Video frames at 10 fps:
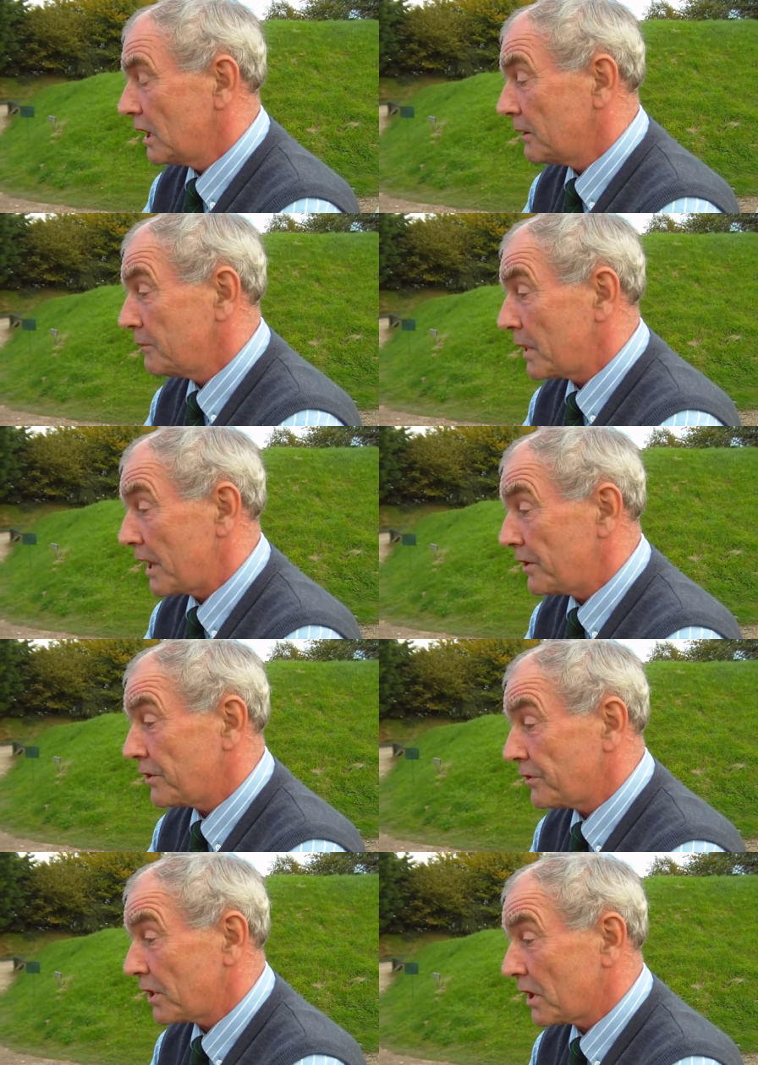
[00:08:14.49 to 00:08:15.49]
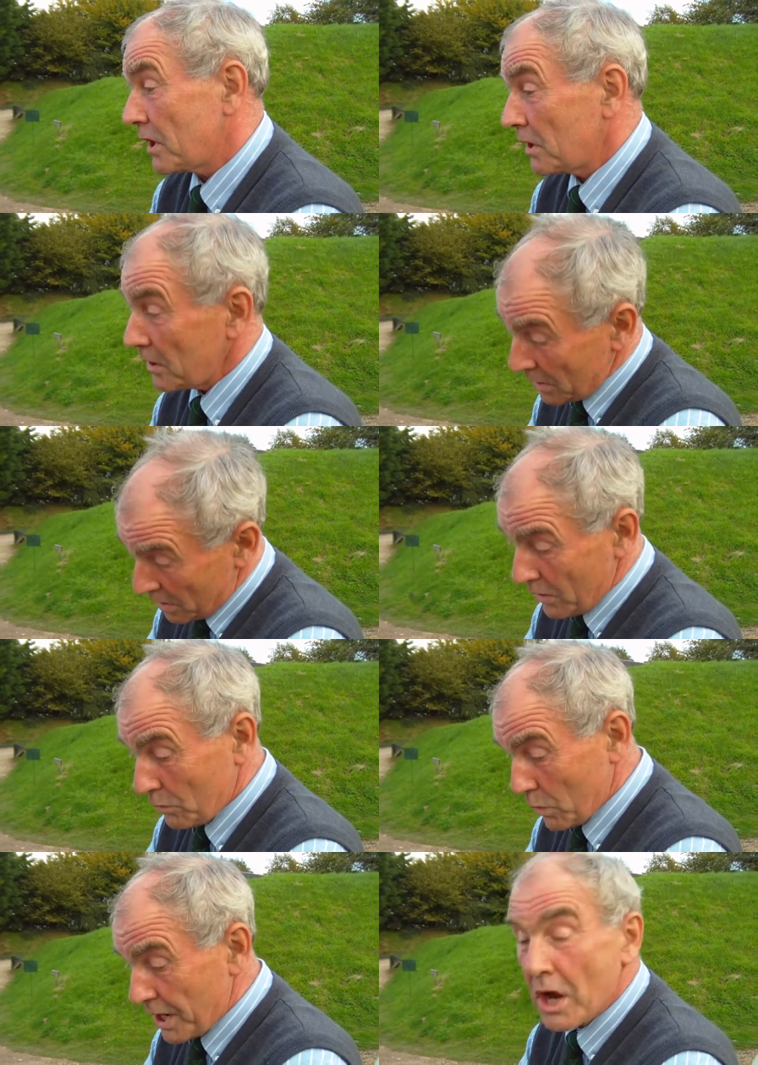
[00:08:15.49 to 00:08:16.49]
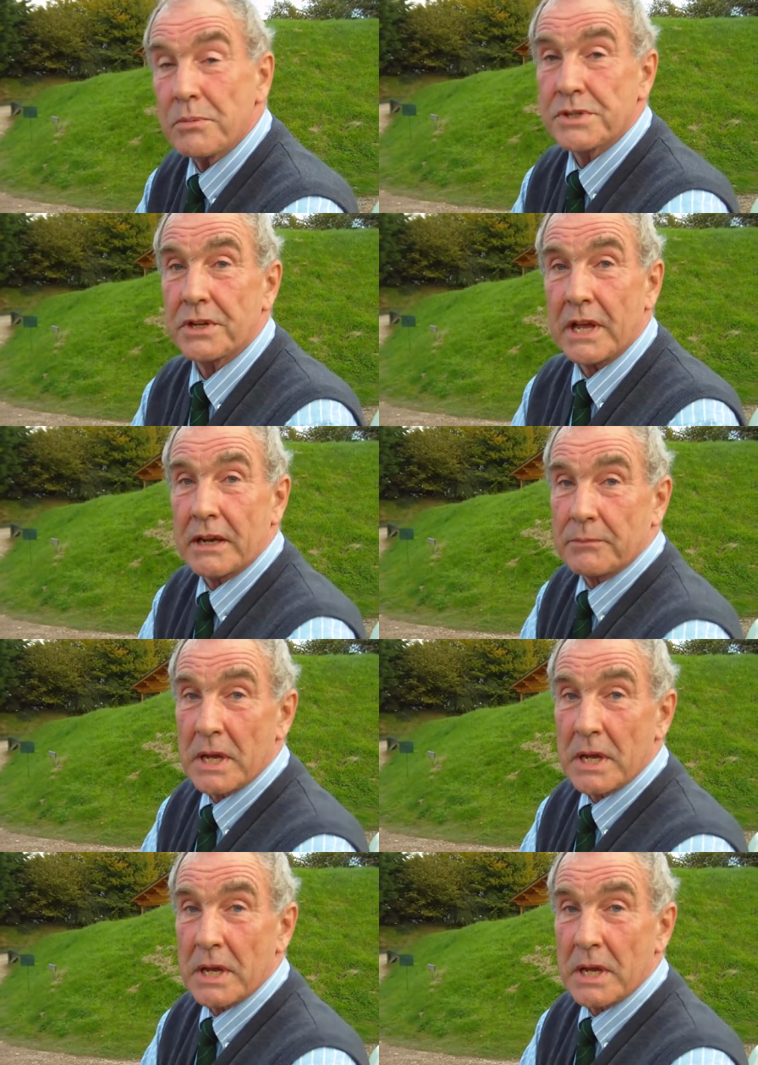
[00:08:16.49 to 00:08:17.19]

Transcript: Um, and uh, one hopes that that